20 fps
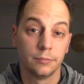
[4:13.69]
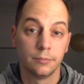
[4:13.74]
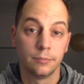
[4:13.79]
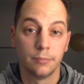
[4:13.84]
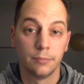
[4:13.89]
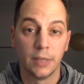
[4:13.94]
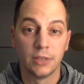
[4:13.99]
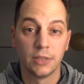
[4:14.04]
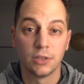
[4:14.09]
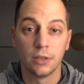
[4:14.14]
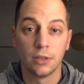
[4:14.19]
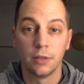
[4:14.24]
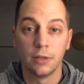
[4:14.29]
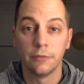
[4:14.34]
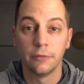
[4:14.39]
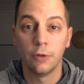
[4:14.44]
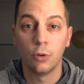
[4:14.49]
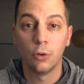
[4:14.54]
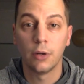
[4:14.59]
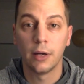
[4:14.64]
basically
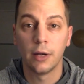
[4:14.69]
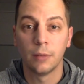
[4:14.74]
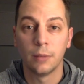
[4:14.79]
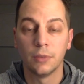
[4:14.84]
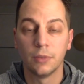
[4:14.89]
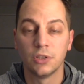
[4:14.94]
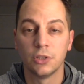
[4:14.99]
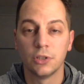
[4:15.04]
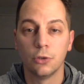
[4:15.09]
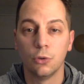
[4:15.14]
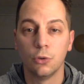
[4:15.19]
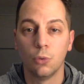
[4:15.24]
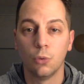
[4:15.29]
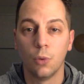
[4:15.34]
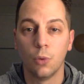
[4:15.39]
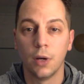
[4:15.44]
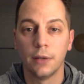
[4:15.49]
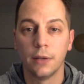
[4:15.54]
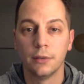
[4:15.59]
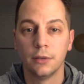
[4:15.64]
vote on them to see who
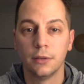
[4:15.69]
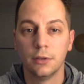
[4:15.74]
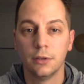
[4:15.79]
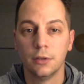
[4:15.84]
won.